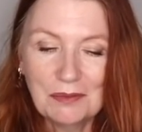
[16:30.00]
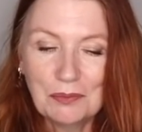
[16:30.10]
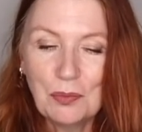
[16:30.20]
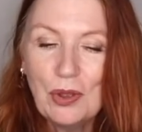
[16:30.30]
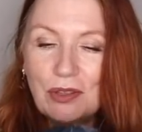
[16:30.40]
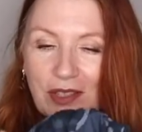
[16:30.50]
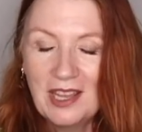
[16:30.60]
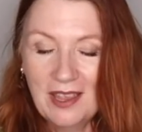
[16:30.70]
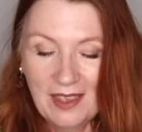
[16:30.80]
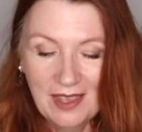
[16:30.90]
was
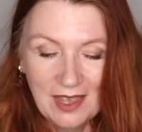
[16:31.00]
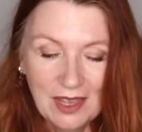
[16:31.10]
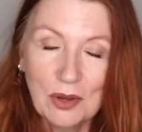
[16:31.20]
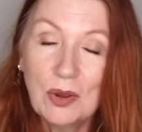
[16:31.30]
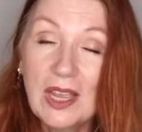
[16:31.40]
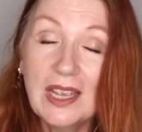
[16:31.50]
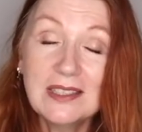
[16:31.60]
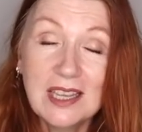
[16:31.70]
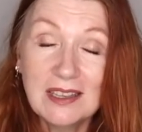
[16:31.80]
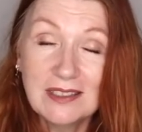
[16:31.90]
quite a
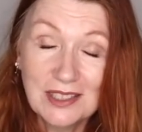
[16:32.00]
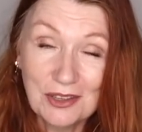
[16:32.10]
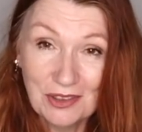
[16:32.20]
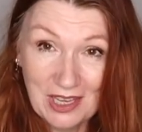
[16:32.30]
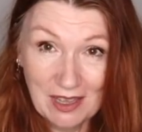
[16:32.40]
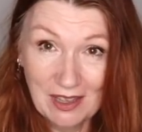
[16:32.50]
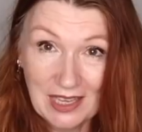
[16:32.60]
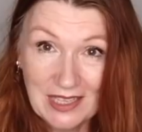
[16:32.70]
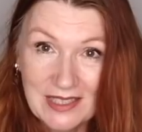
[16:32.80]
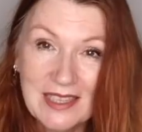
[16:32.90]
task on the
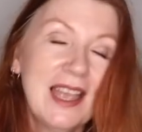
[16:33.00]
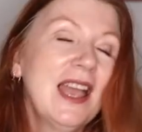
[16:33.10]
eyes.